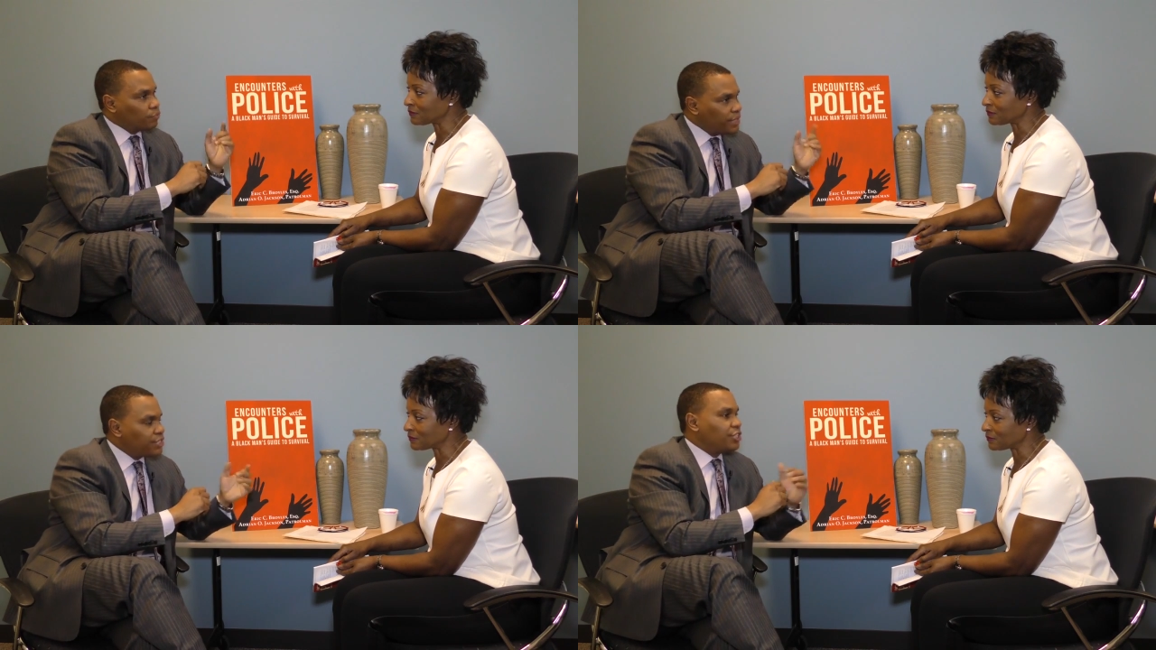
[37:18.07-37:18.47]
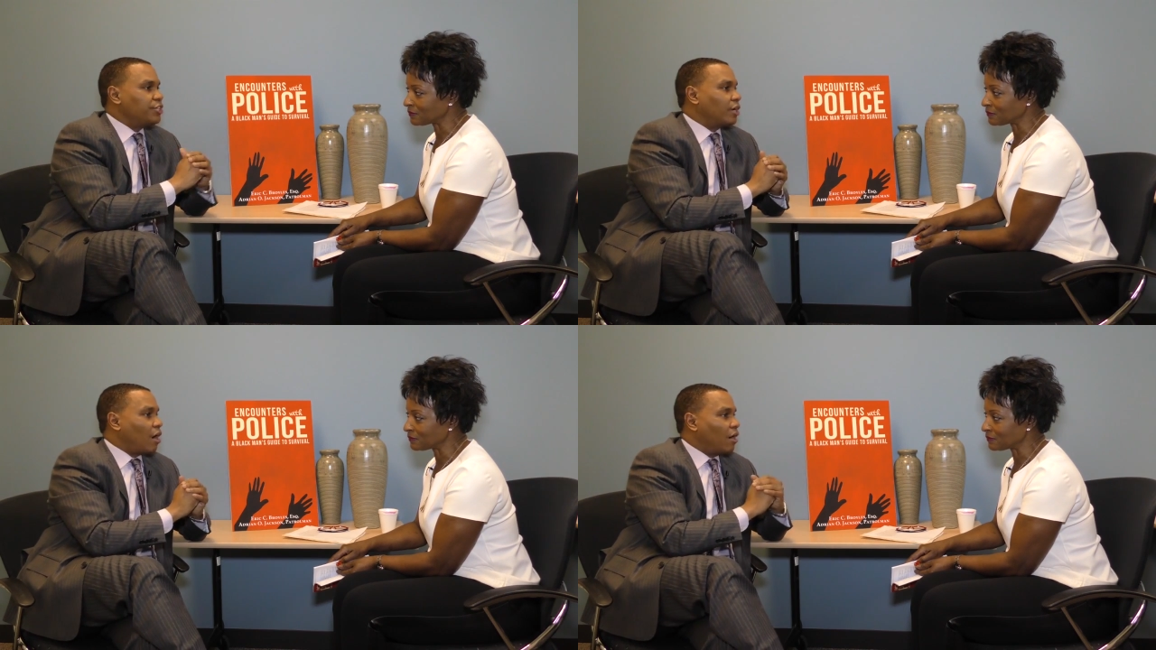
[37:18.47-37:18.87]
Speaker 1: reach in
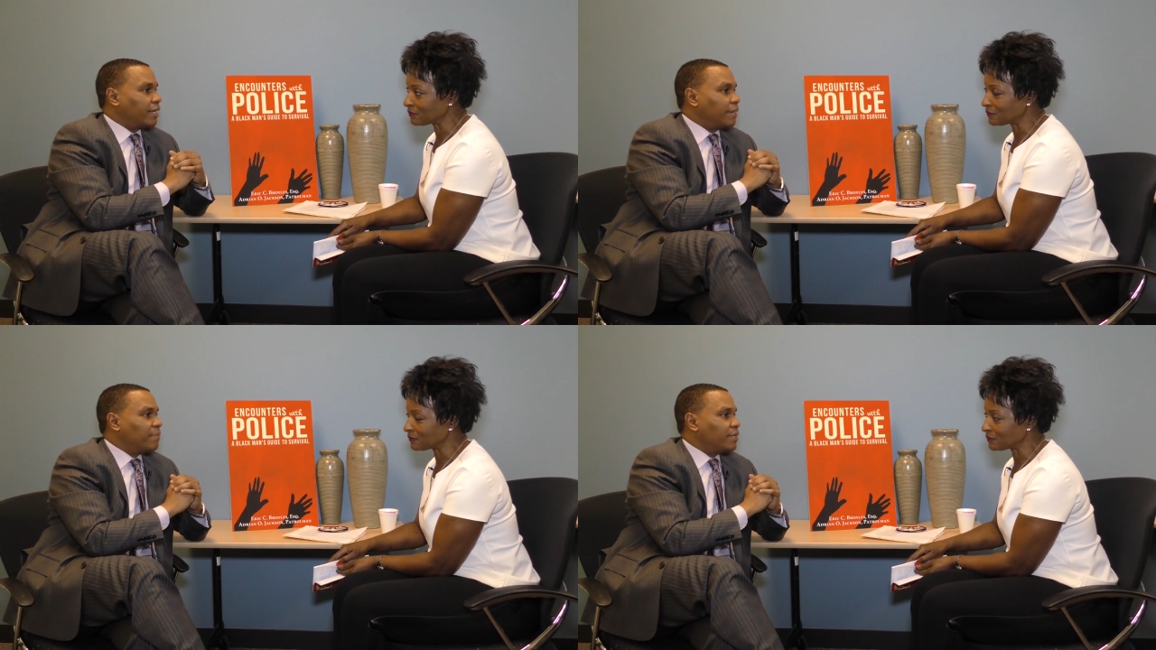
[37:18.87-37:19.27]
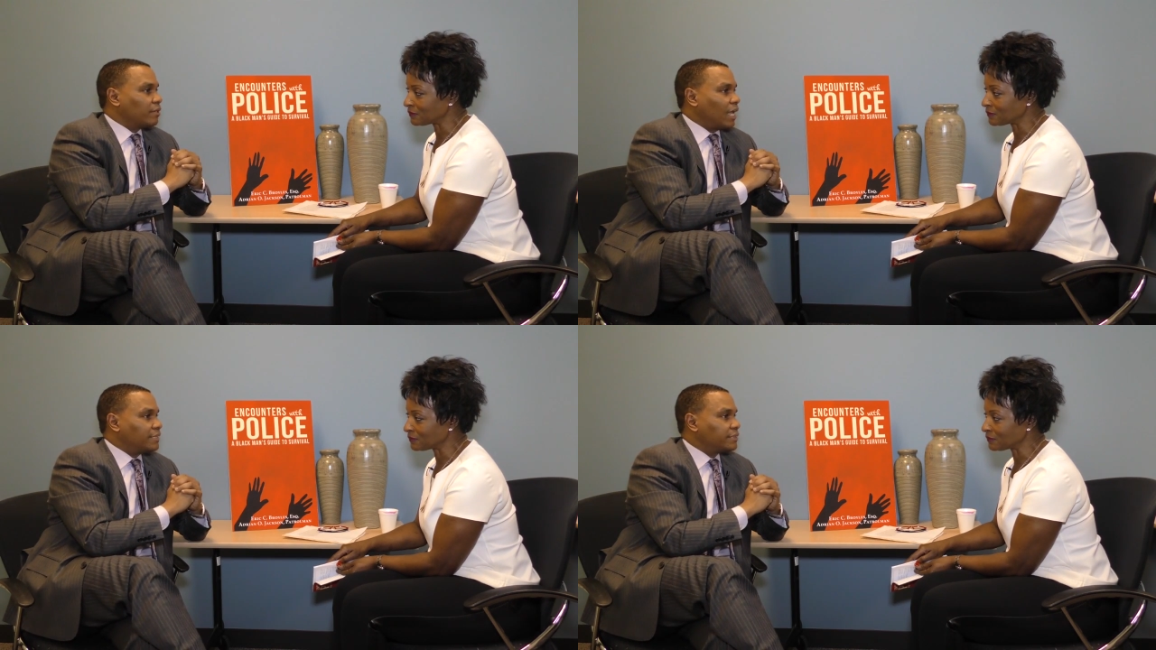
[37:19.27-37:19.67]
your car and get me your
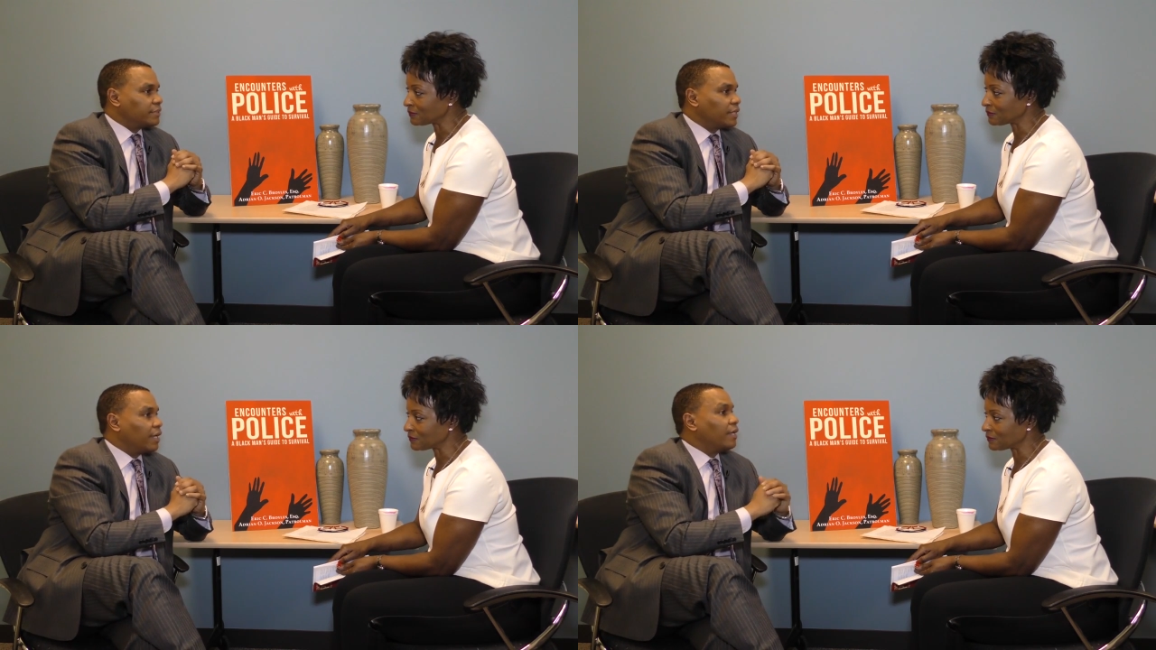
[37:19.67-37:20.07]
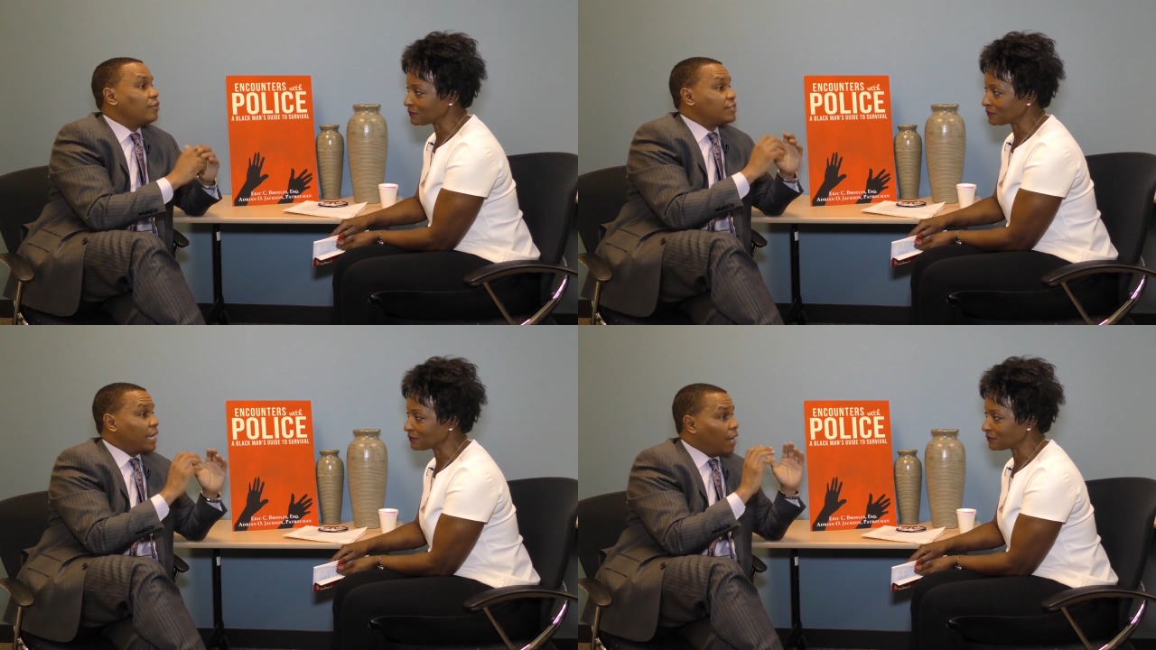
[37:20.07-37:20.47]
license.
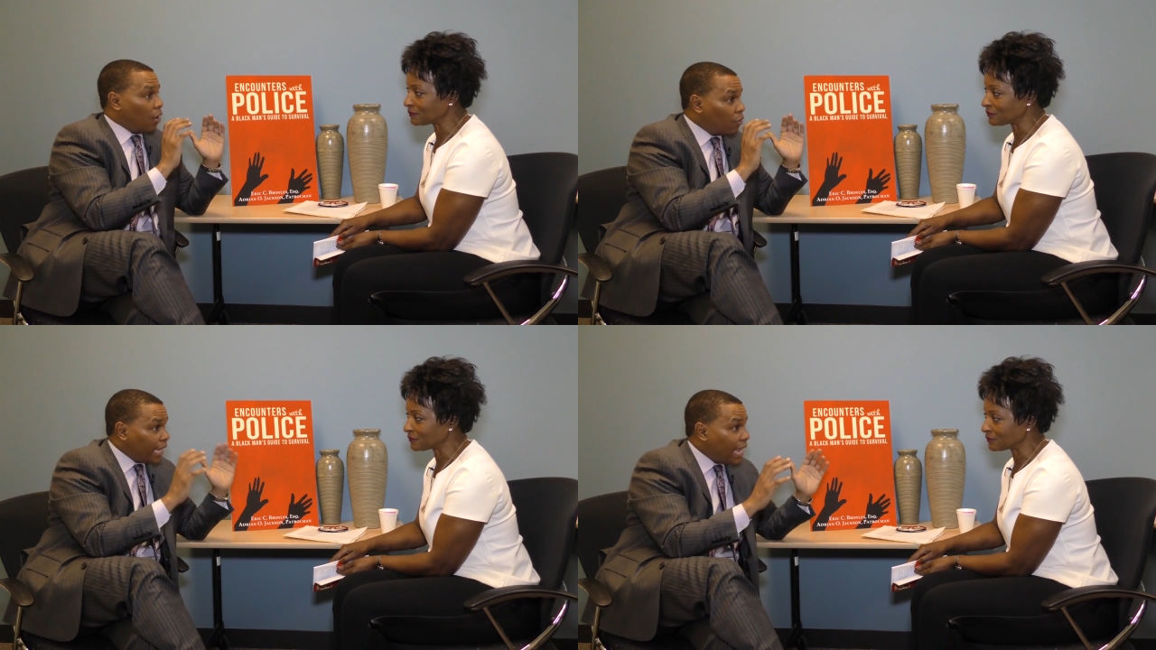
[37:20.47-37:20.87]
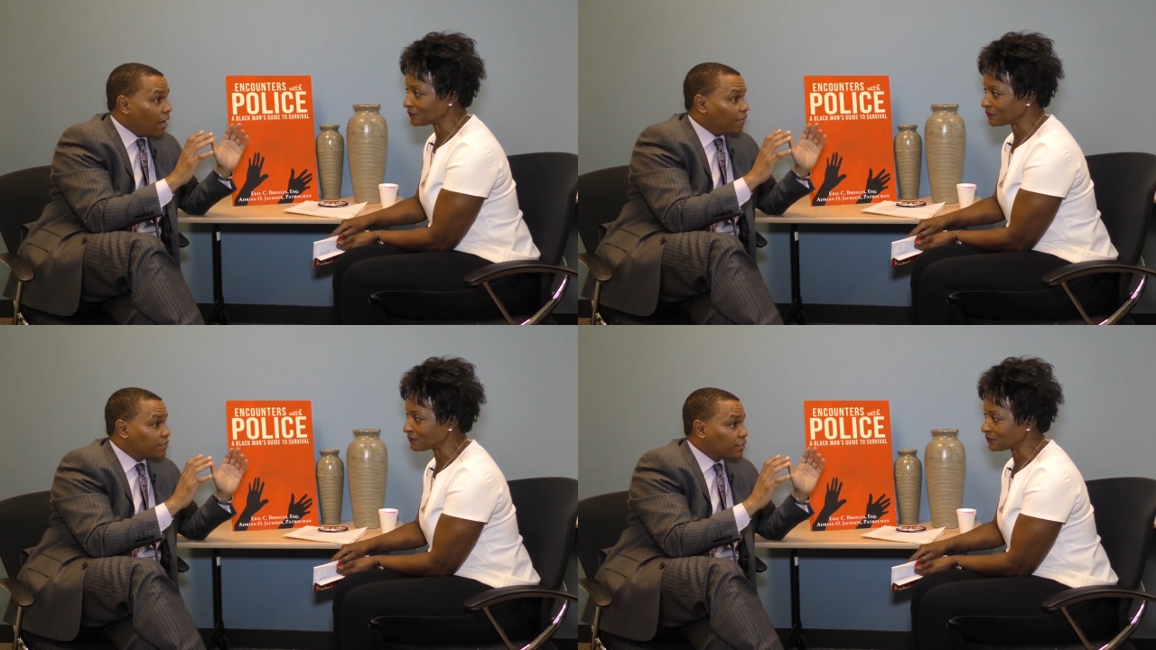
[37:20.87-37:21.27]
You say, okay,
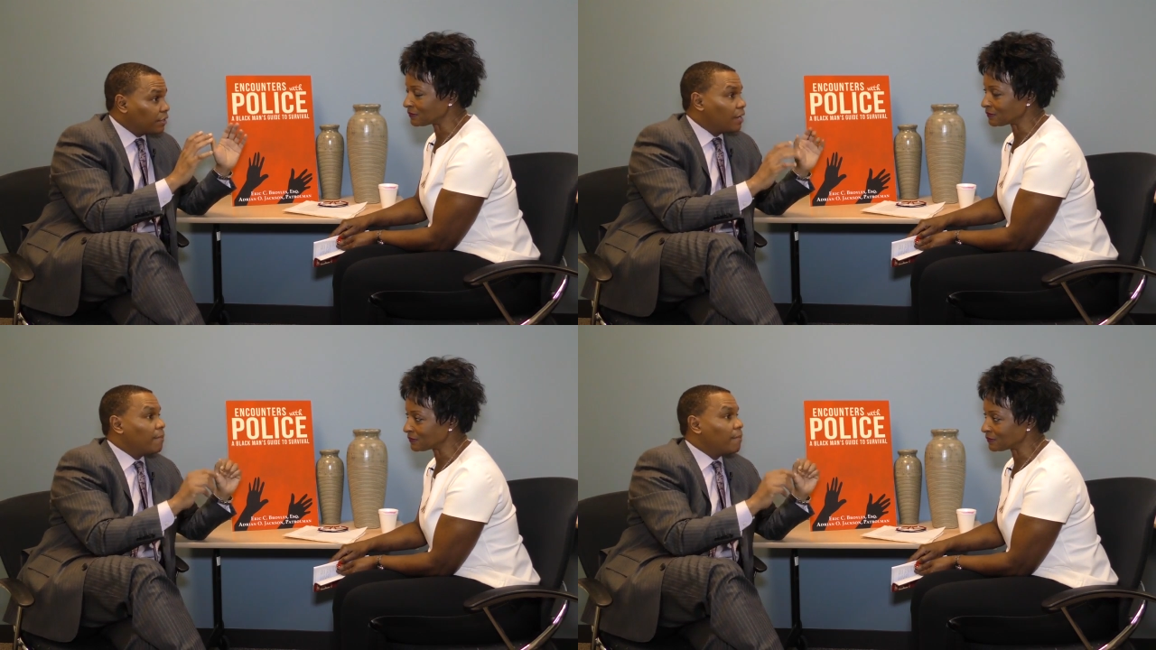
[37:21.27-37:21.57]
officer,